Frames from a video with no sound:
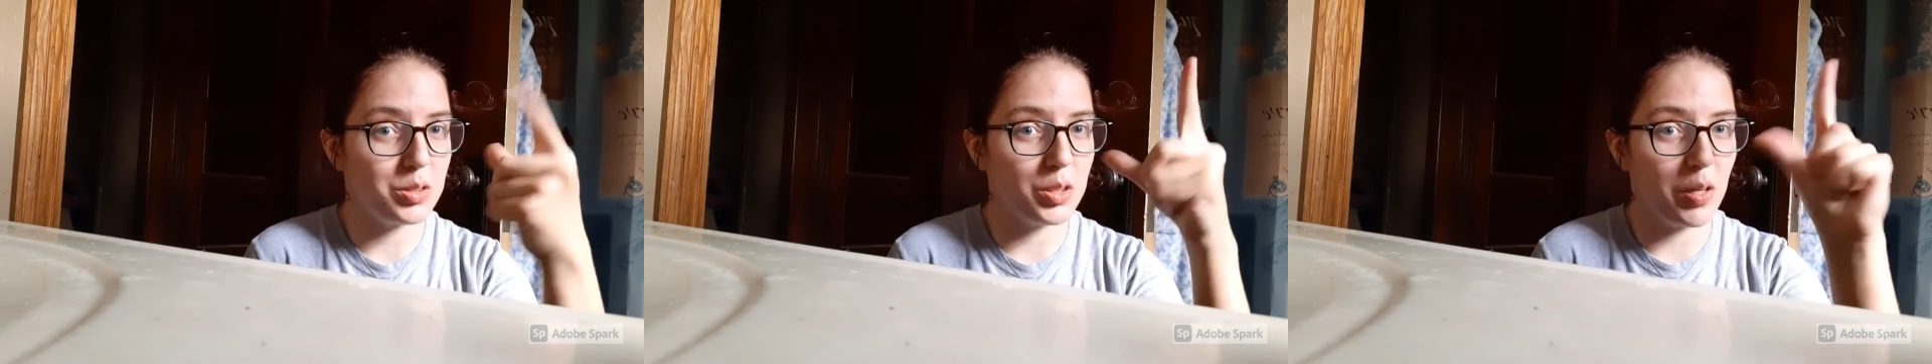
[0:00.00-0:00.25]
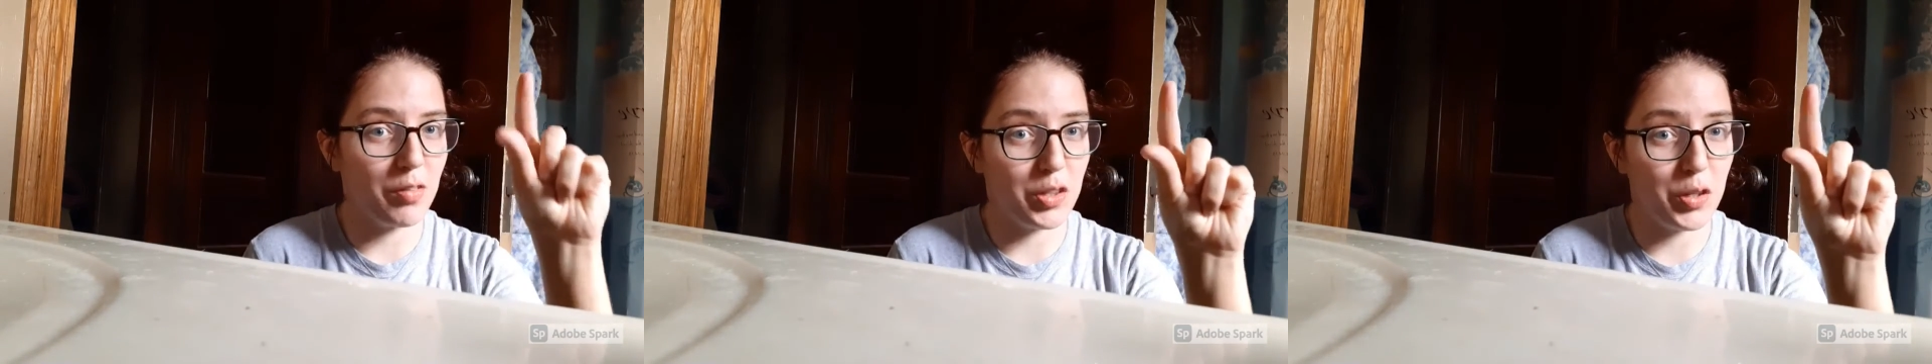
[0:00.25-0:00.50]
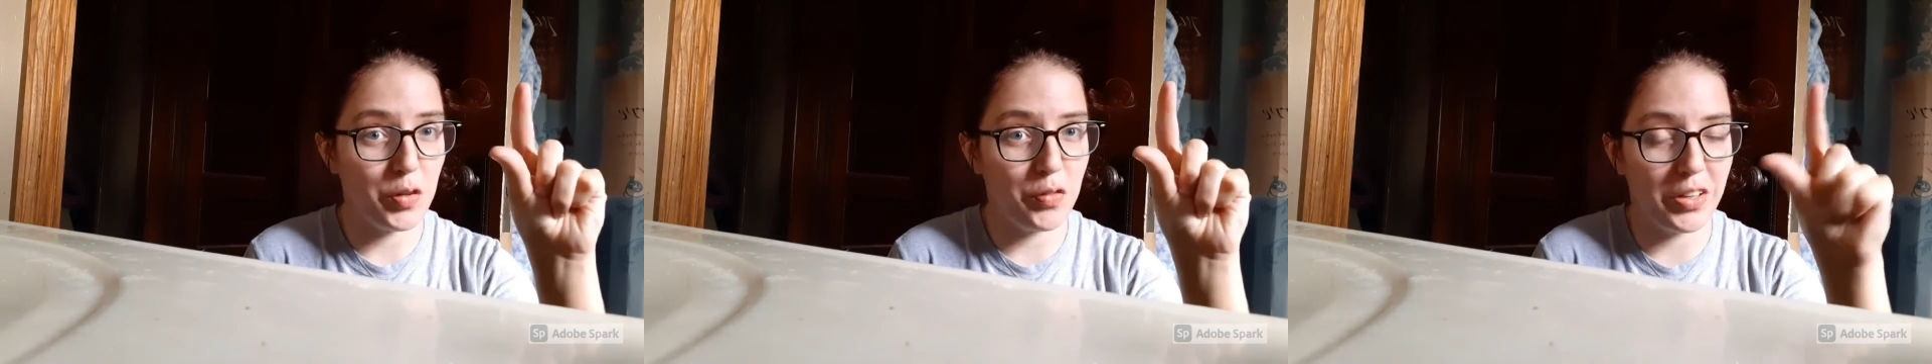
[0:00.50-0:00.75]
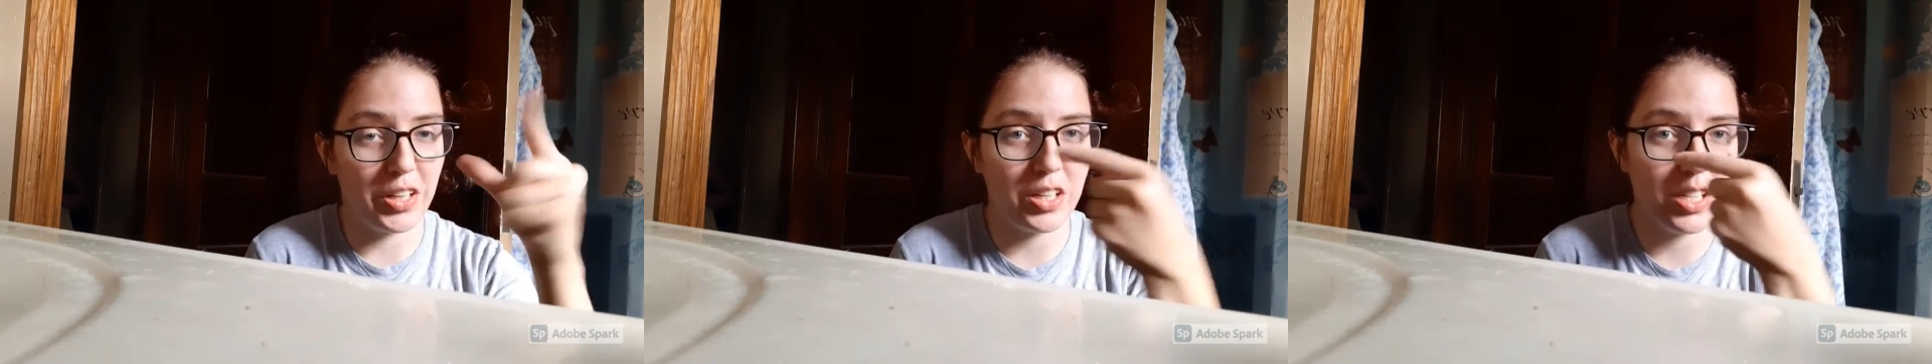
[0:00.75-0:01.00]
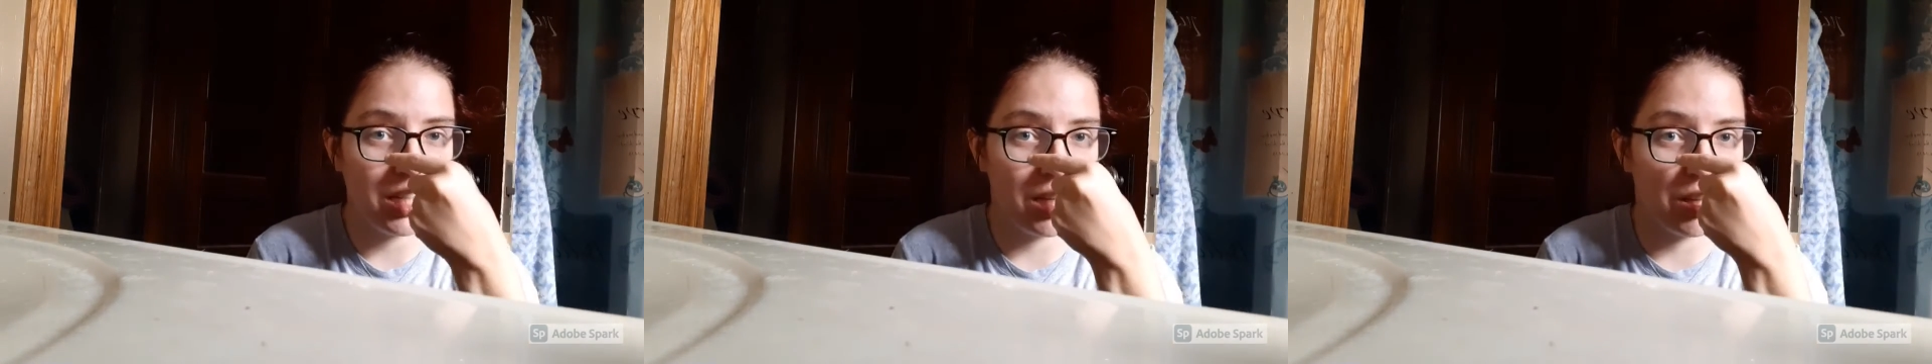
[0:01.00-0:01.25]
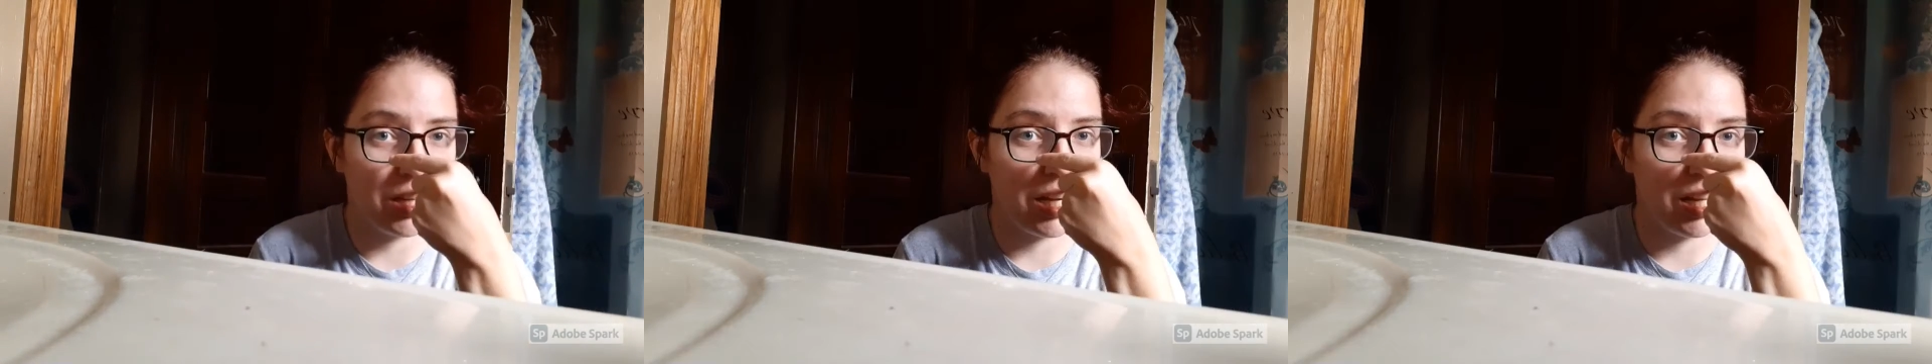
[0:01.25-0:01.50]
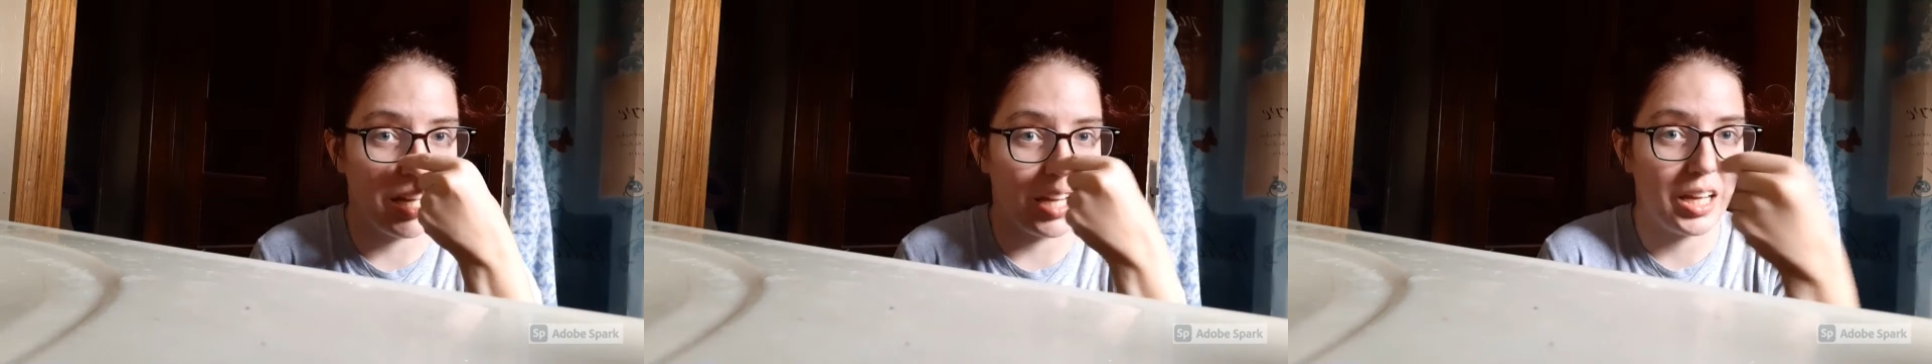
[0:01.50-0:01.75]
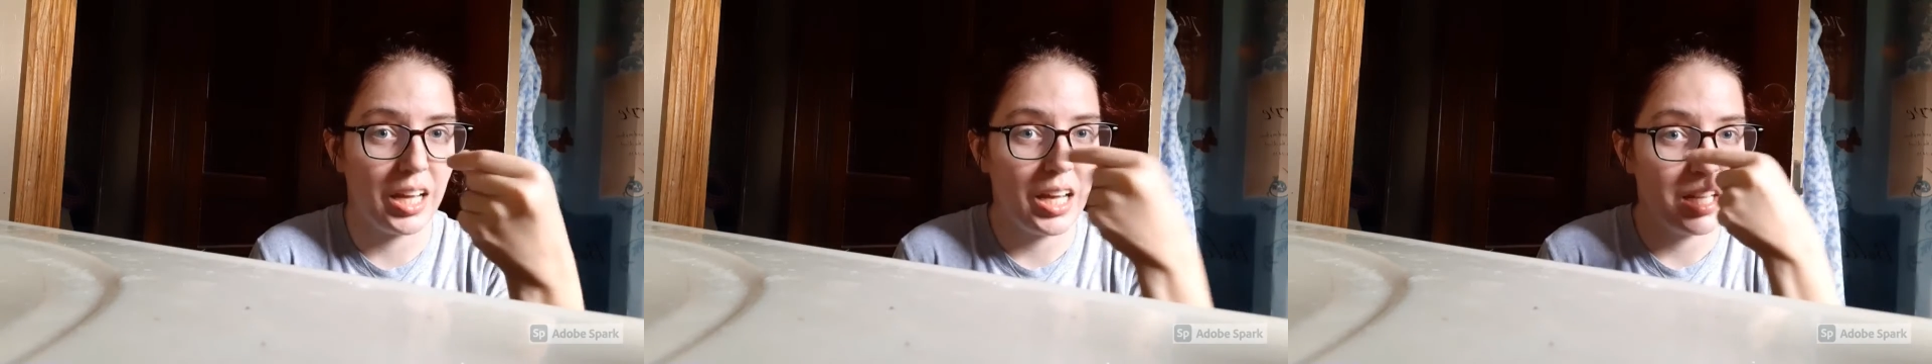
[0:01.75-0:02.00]
So you have your 2 fingers and they're kind of like
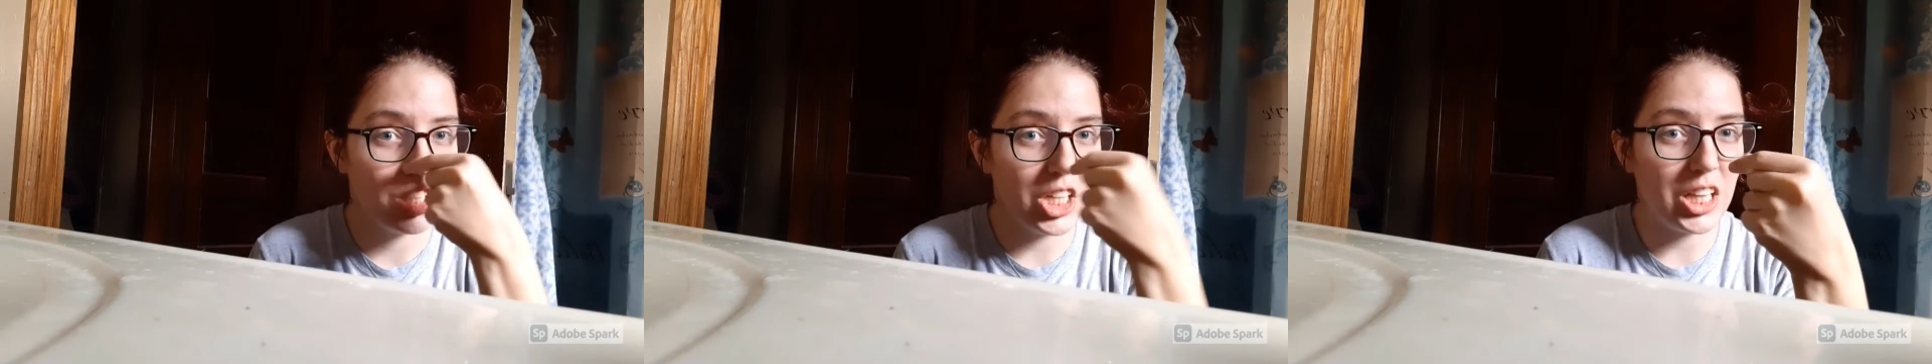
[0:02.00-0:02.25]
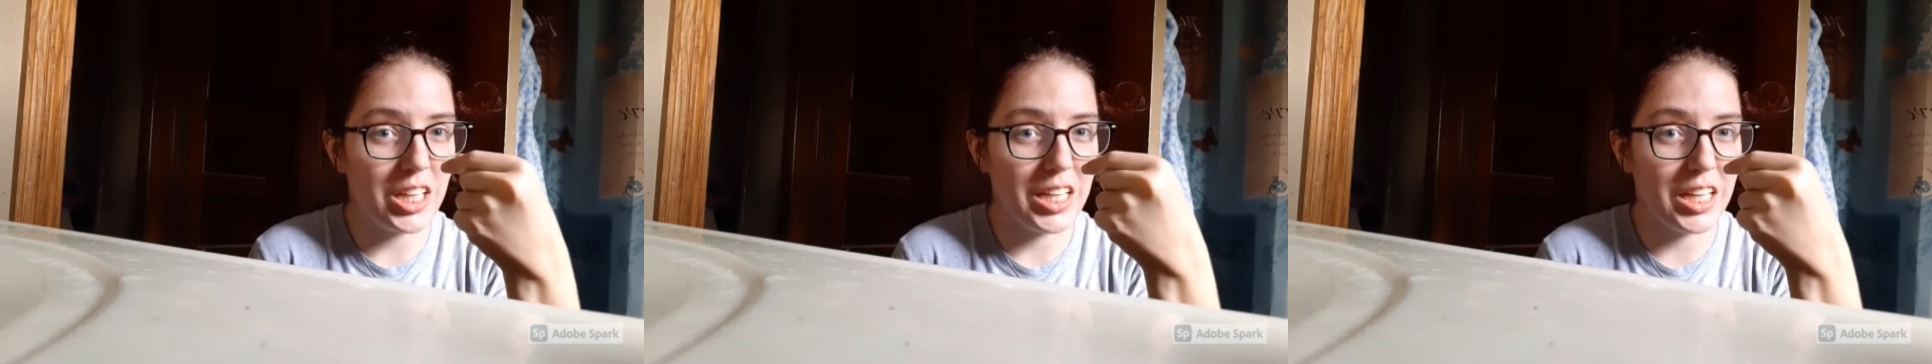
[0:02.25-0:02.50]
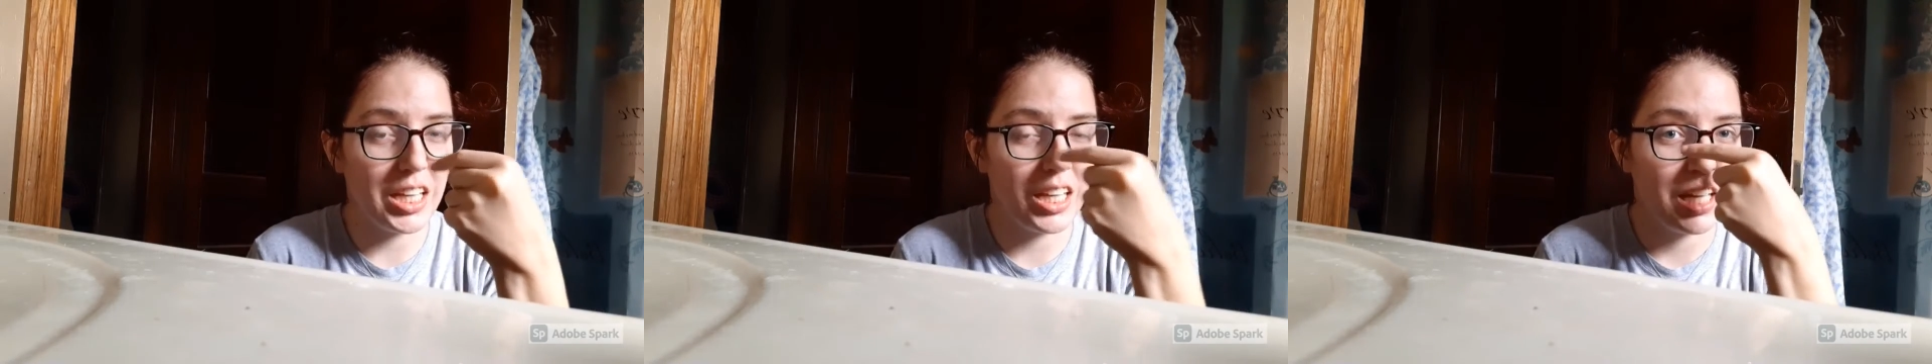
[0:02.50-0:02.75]
gently